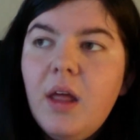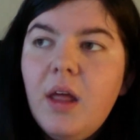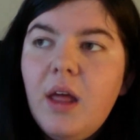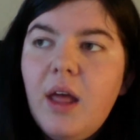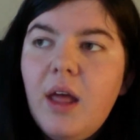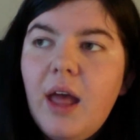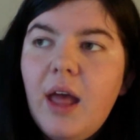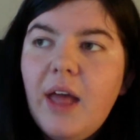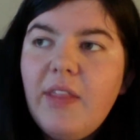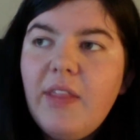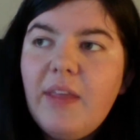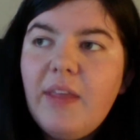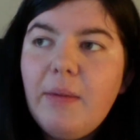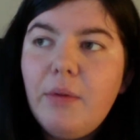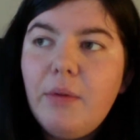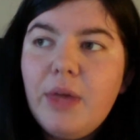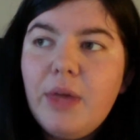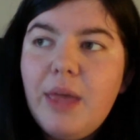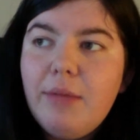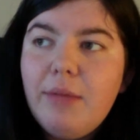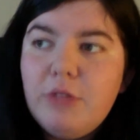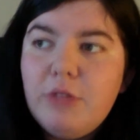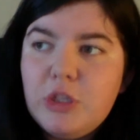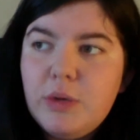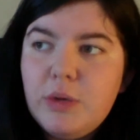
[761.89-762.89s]
And they will
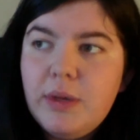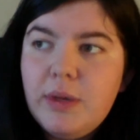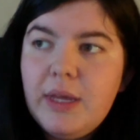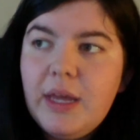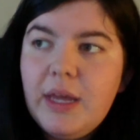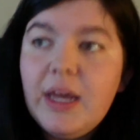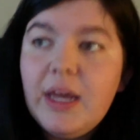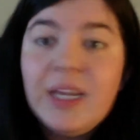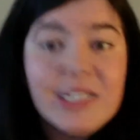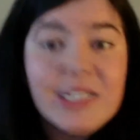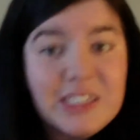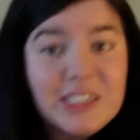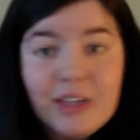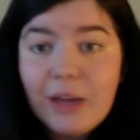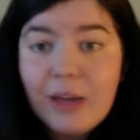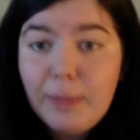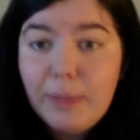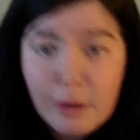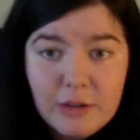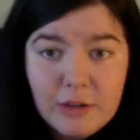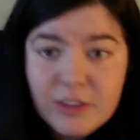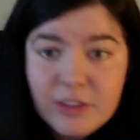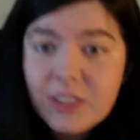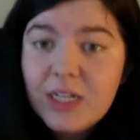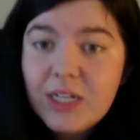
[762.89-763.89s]
keep doing it until I
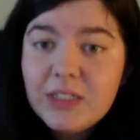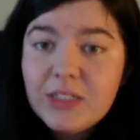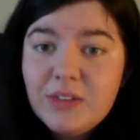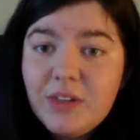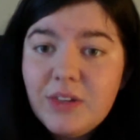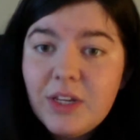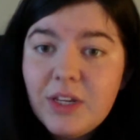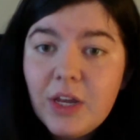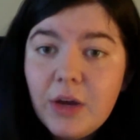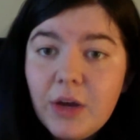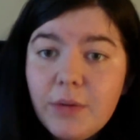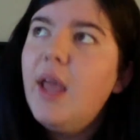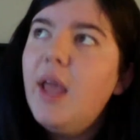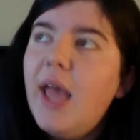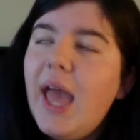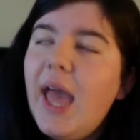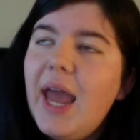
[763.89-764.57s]
post the next video.